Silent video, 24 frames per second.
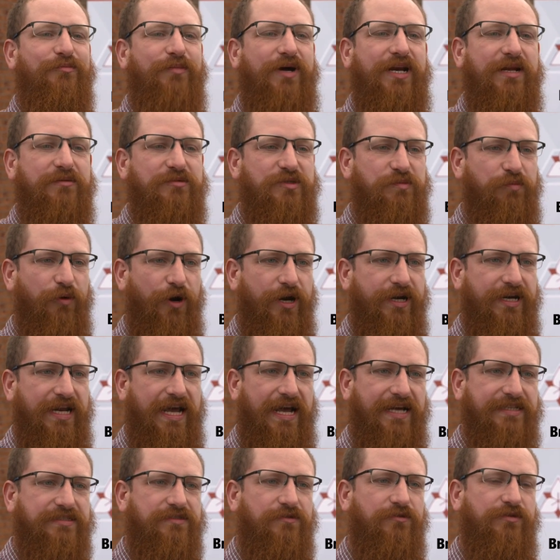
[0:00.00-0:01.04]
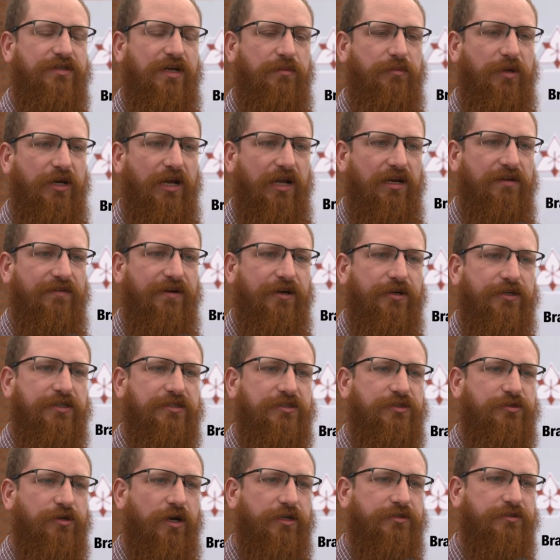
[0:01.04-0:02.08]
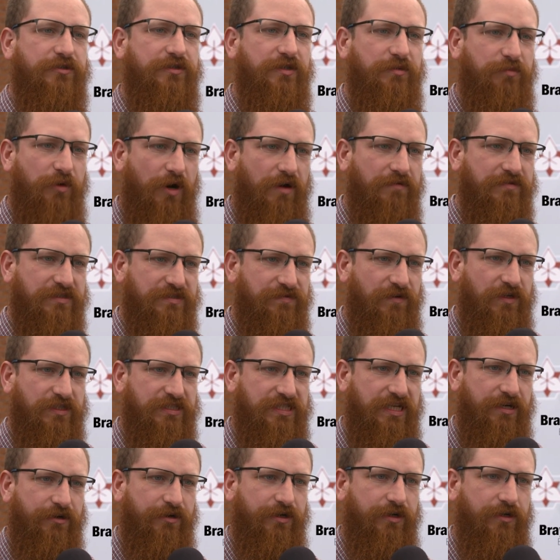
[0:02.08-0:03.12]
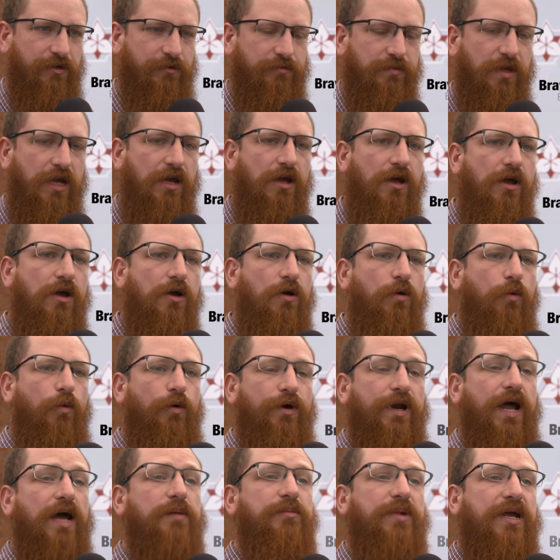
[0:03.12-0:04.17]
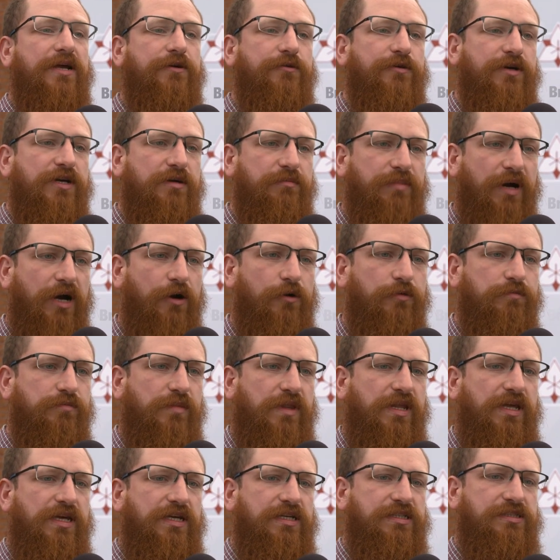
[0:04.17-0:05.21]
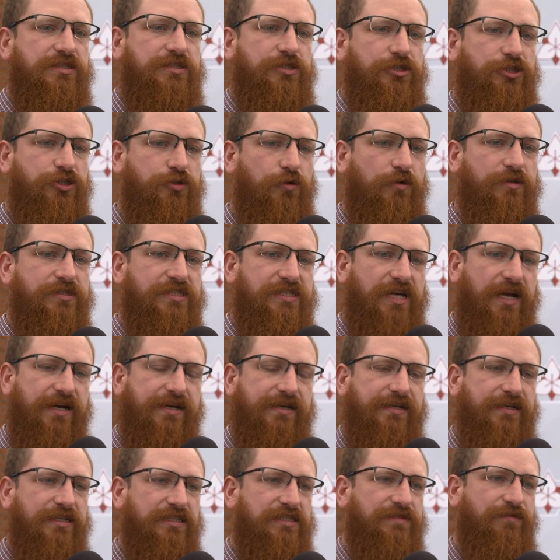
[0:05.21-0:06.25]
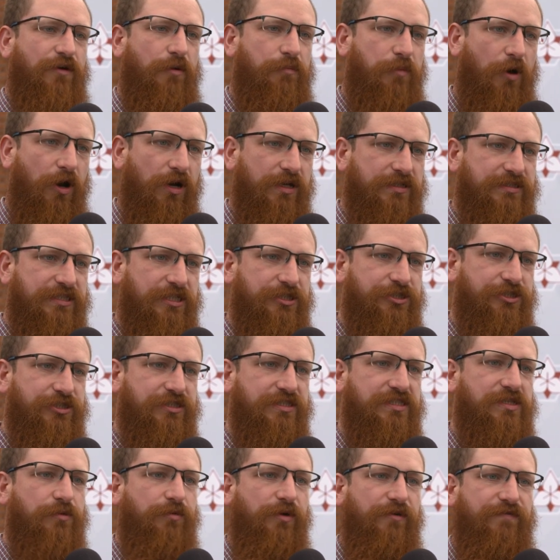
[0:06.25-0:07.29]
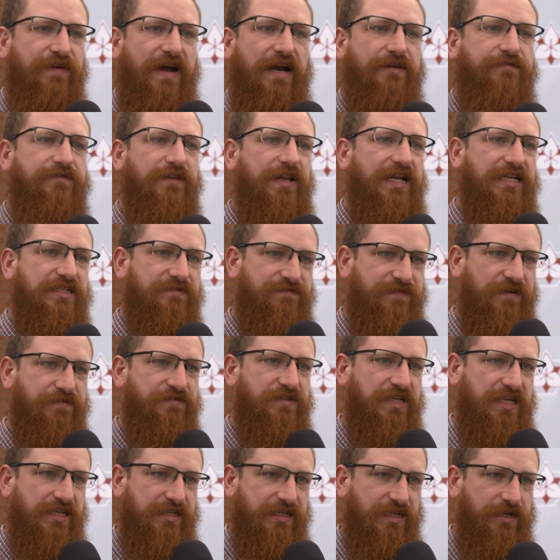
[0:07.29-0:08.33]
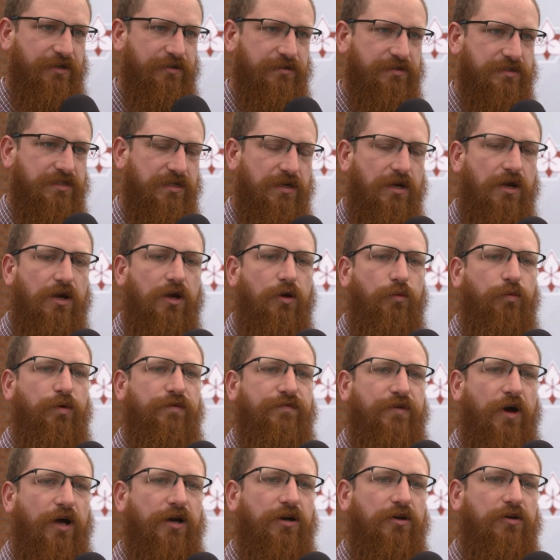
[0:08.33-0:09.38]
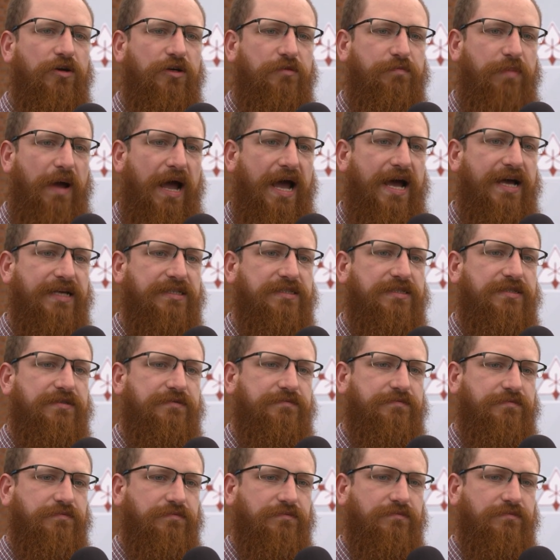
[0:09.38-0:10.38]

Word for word: My name is Brayden Haskell, and I'm an elevator constructor in the province of Ontario. What I'm angry about is the short sightedness of our politicians that we've had for the last 15 years. We've got to look past